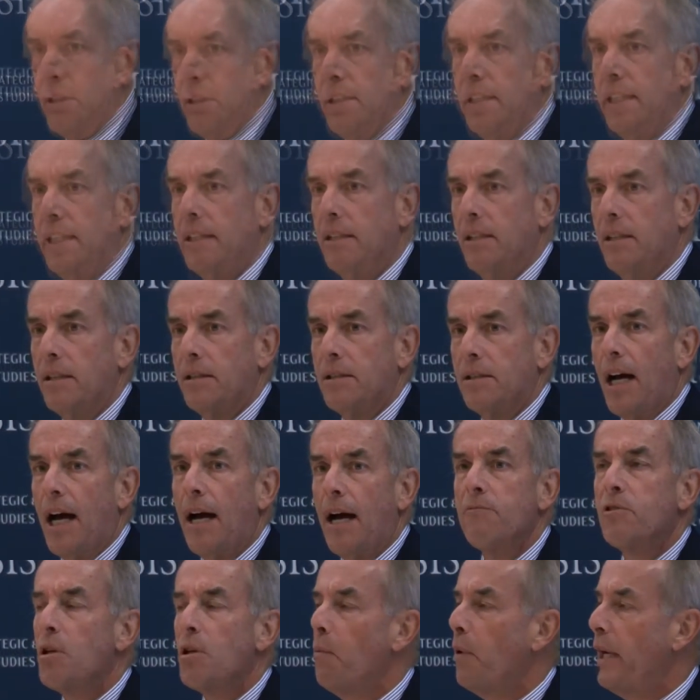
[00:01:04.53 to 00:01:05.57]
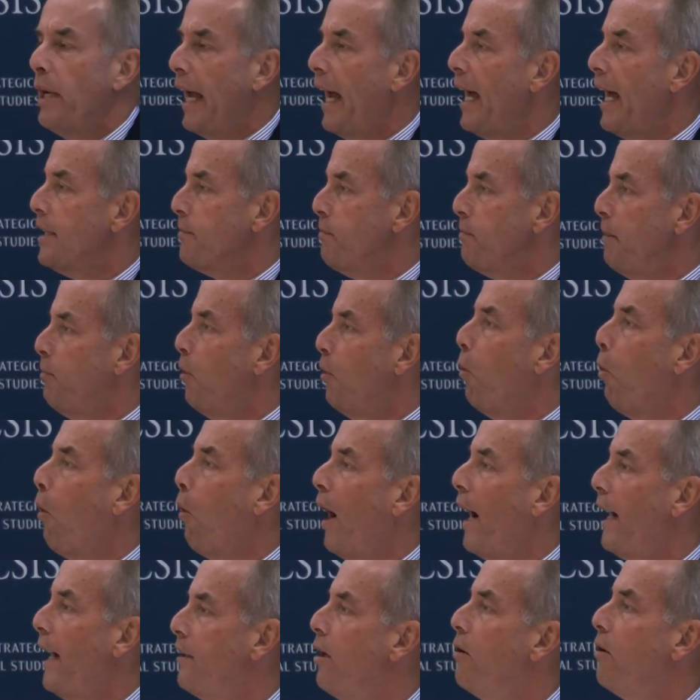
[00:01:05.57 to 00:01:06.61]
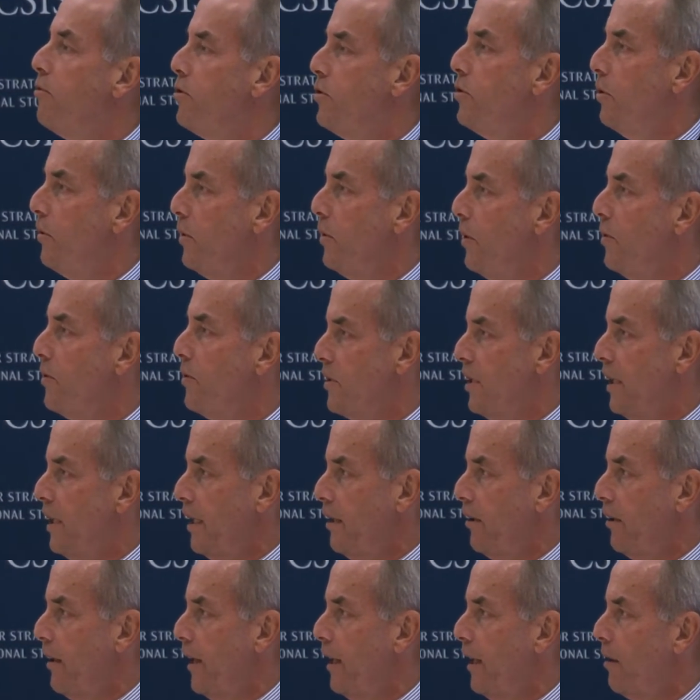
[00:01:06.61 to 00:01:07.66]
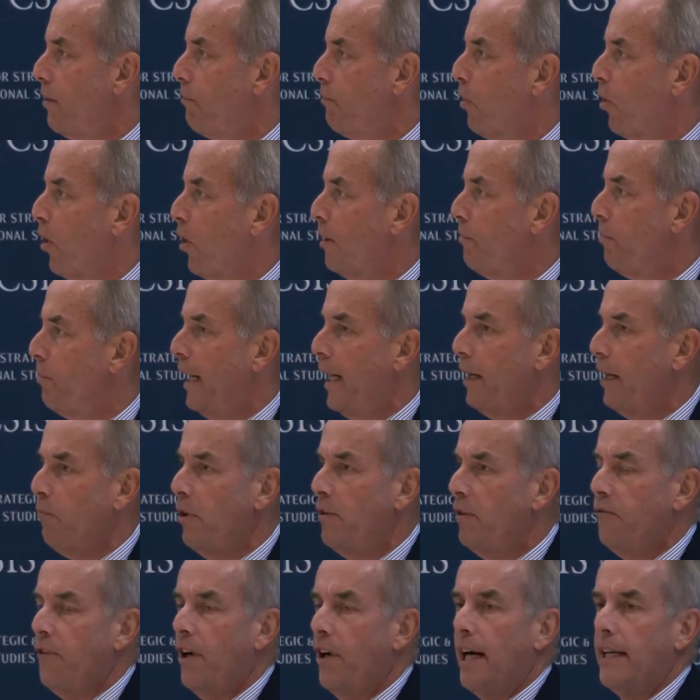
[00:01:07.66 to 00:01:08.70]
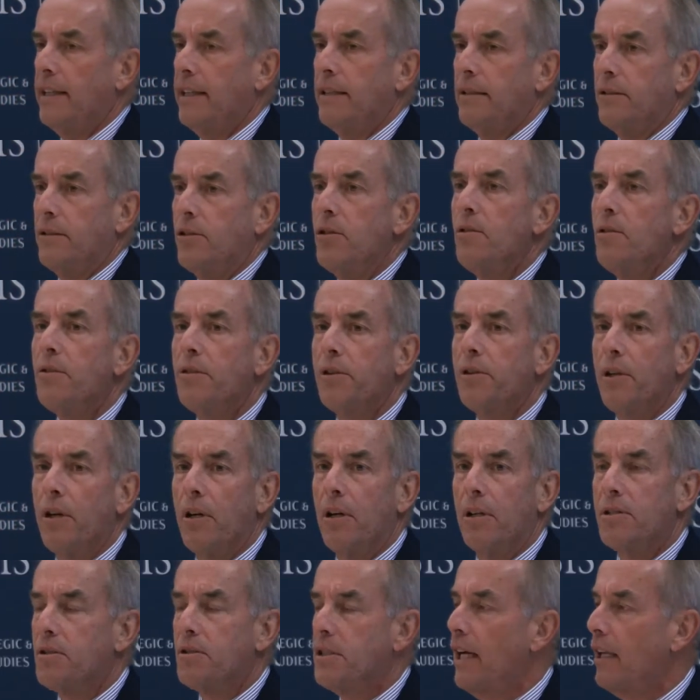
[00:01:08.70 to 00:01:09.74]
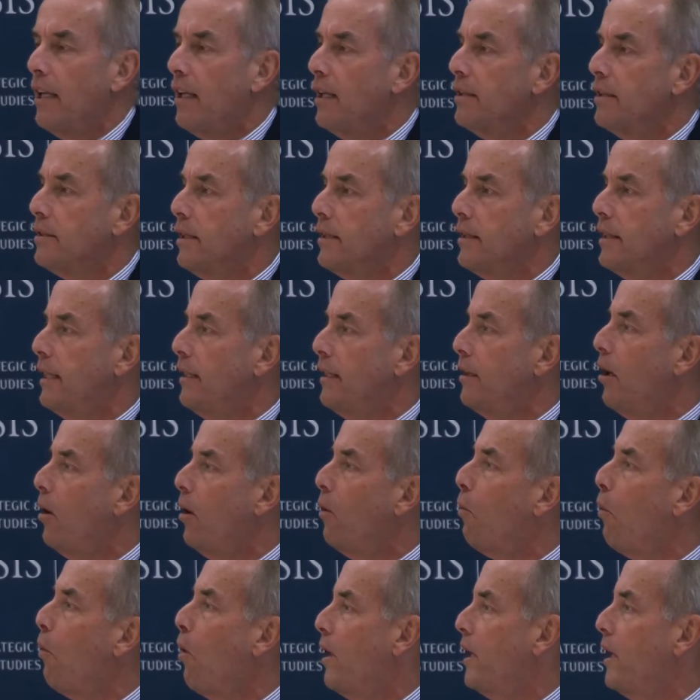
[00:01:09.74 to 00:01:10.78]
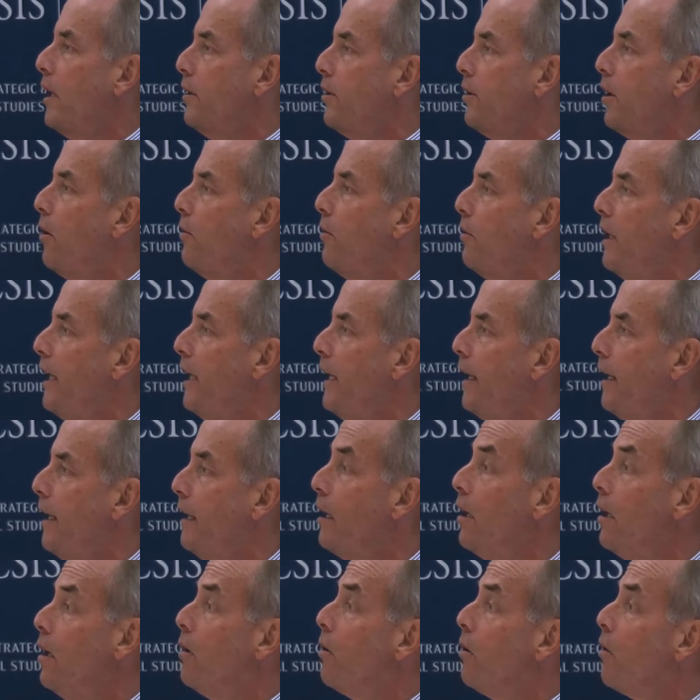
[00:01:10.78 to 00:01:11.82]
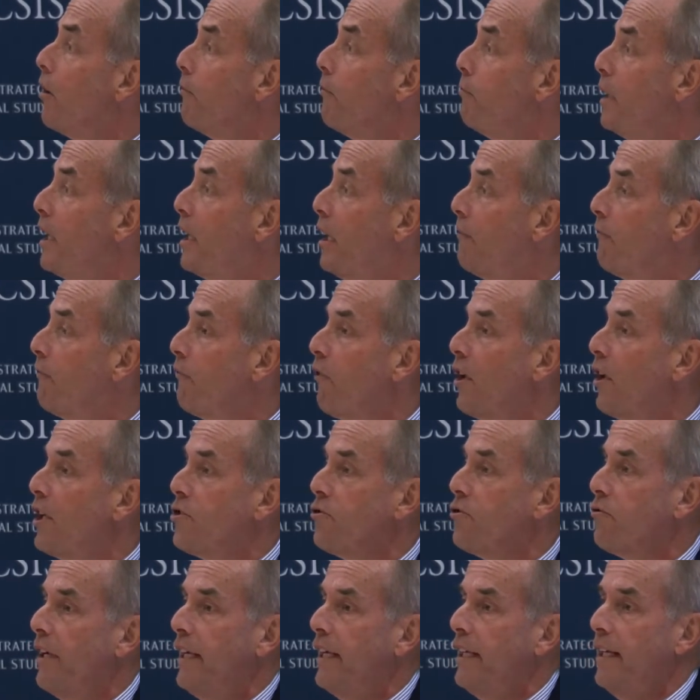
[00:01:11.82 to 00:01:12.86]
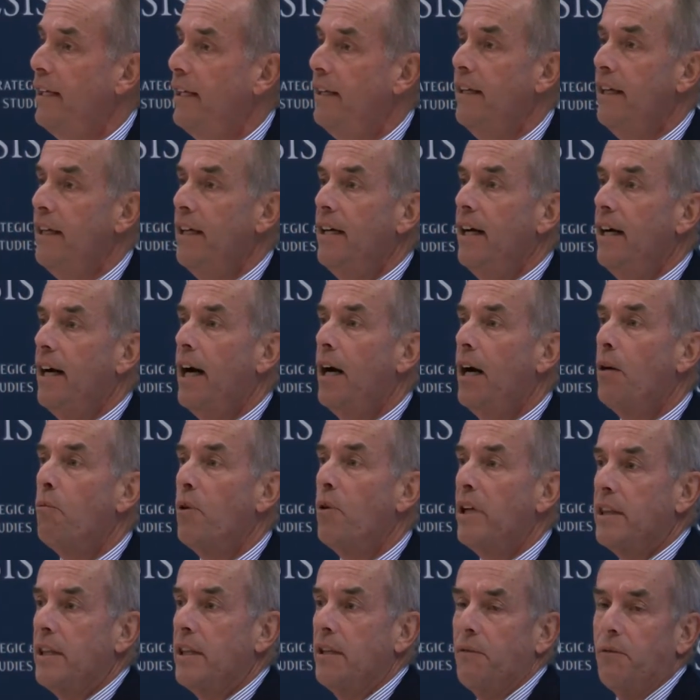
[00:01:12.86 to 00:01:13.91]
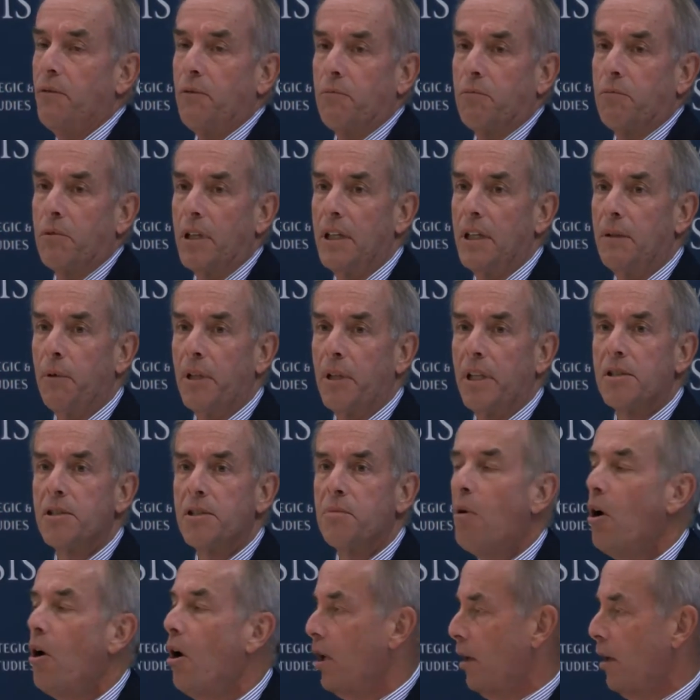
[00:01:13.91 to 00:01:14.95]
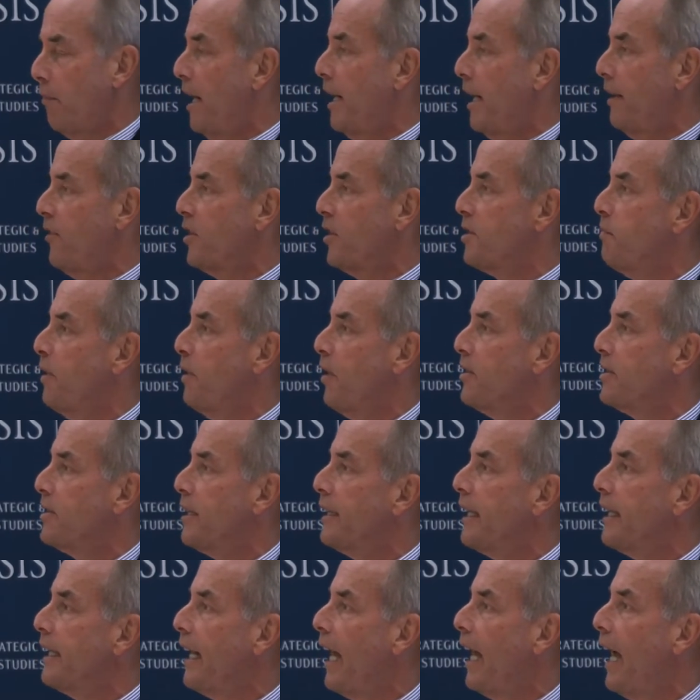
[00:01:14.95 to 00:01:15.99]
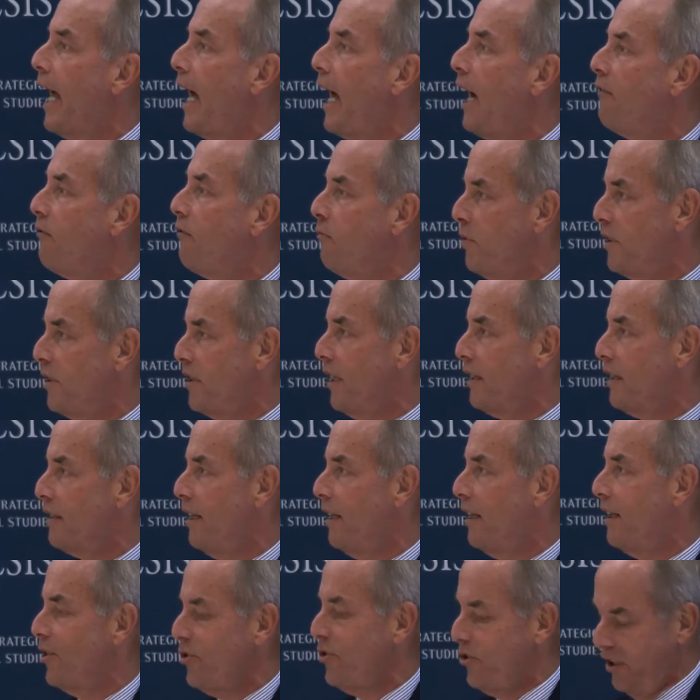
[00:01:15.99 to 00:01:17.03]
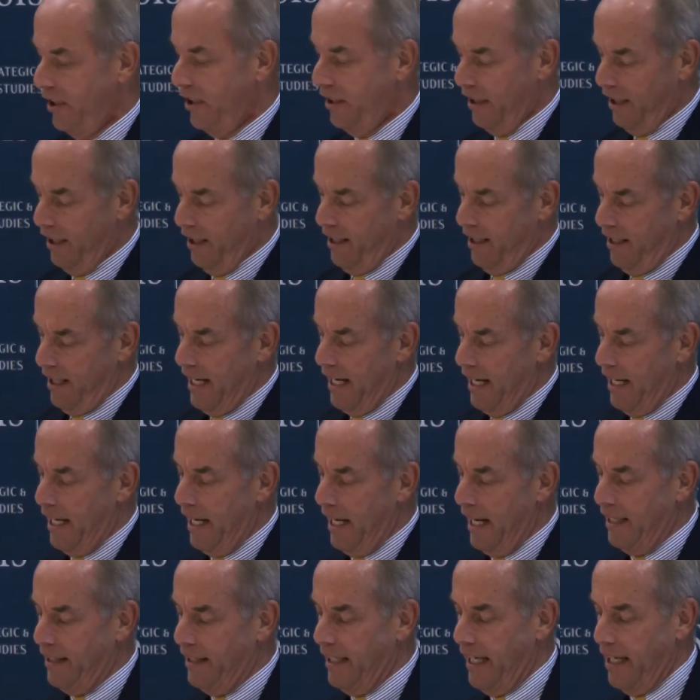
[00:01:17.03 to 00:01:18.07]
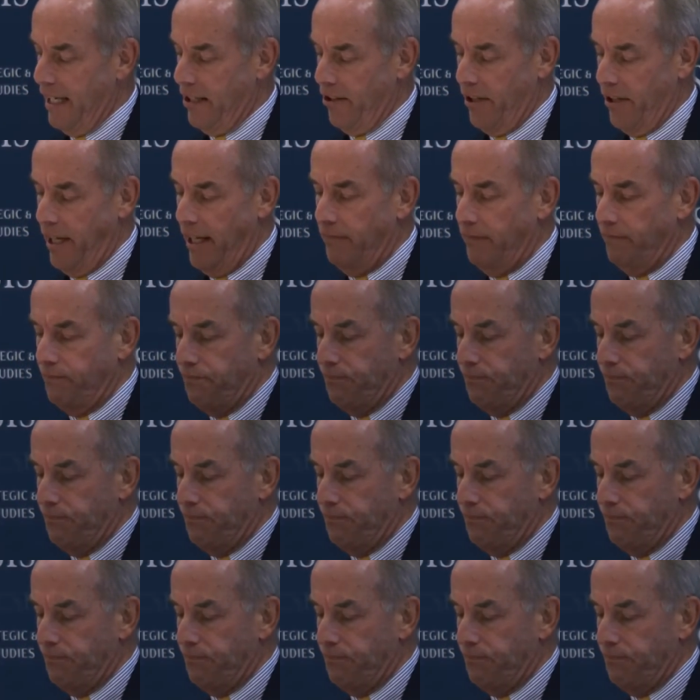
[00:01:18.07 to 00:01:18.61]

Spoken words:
In the times that we ask people, why don't you use the internet or broadband, we find that two-thirds tell us that they don't want it, don't need it, or have become frustrated with the small amount of experience that they have with technology and the internet.